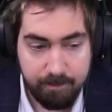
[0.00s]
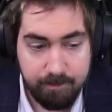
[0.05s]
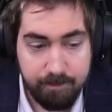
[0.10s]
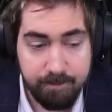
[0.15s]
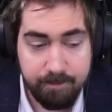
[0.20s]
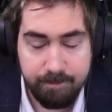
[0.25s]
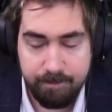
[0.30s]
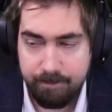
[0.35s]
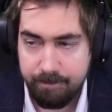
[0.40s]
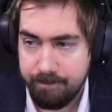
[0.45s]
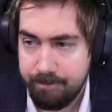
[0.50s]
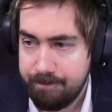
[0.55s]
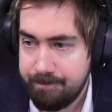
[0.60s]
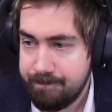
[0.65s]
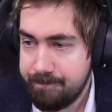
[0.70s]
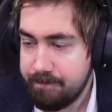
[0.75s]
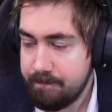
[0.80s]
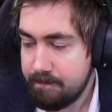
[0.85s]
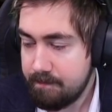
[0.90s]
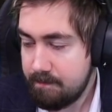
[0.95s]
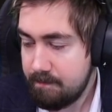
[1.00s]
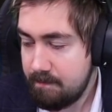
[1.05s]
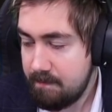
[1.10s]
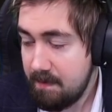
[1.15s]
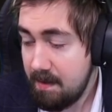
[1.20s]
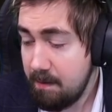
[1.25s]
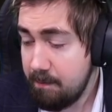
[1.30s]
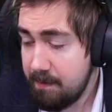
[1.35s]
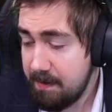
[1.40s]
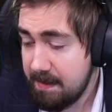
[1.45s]
But
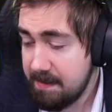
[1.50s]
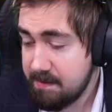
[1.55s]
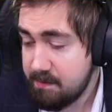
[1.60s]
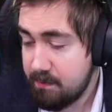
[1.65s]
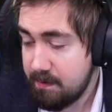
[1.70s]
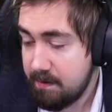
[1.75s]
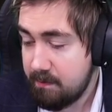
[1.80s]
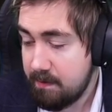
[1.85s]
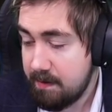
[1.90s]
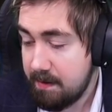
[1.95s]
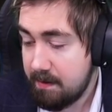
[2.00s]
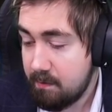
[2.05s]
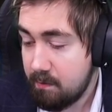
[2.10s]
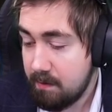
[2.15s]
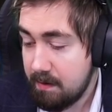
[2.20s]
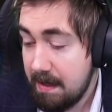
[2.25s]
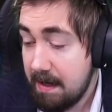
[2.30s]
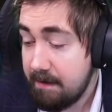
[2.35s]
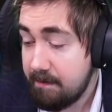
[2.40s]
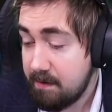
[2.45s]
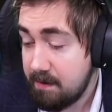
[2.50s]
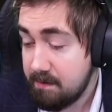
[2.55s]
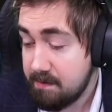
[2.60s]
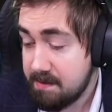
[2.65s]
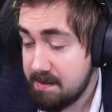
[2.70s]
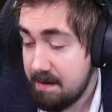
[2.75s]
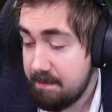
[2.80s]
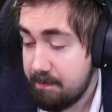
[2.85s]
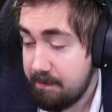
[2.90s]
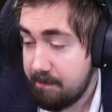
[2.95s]
that's really, really cool. I haven't
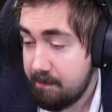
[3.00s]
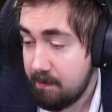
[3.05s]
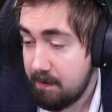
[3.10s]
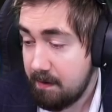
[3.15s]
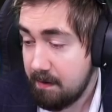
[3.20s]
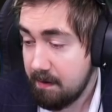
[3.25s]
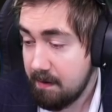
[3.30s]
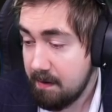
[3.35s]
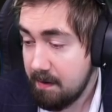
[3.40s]
used that before.